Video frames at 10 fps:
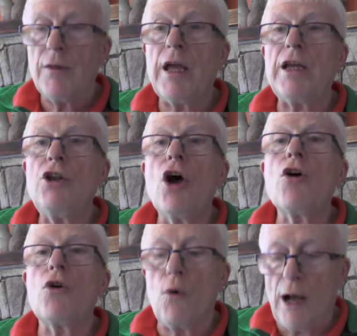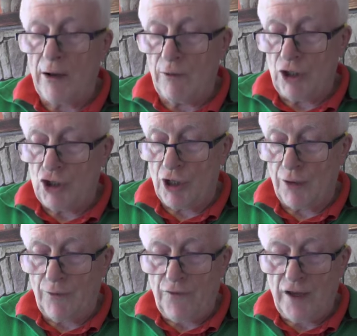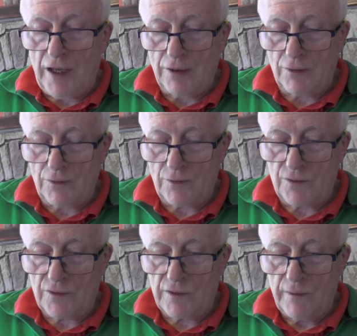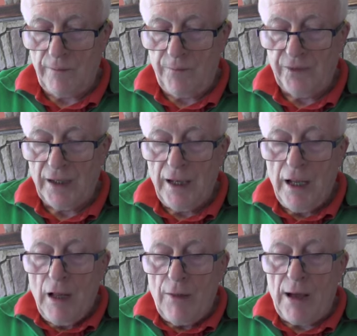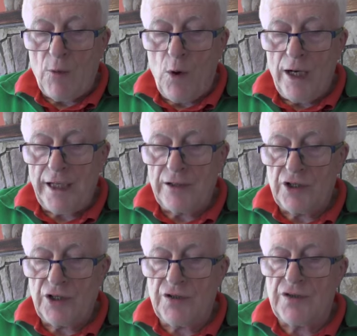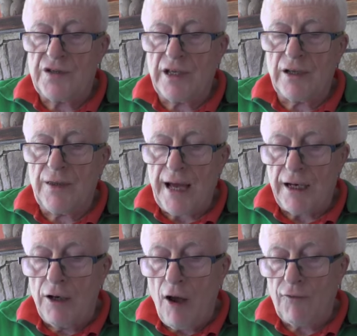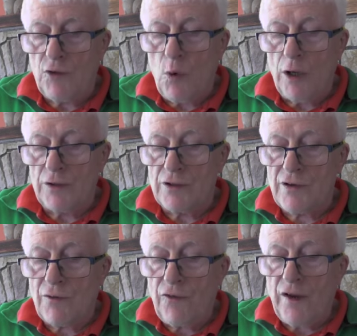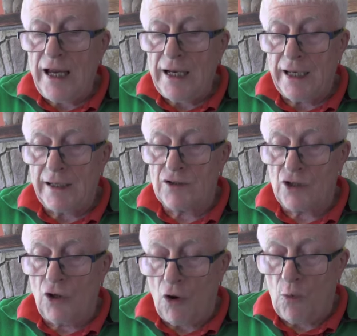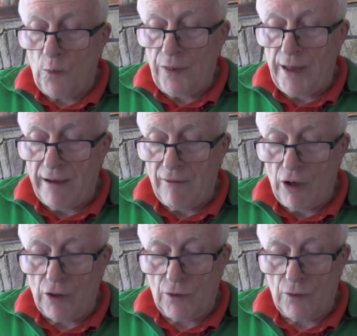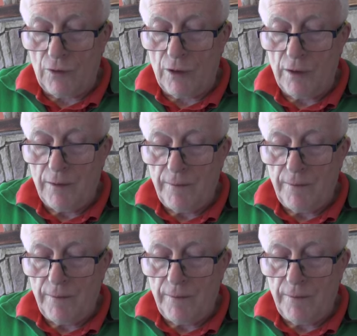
They know how each other feels. They're willing to consider their loved one's feelings along with their own.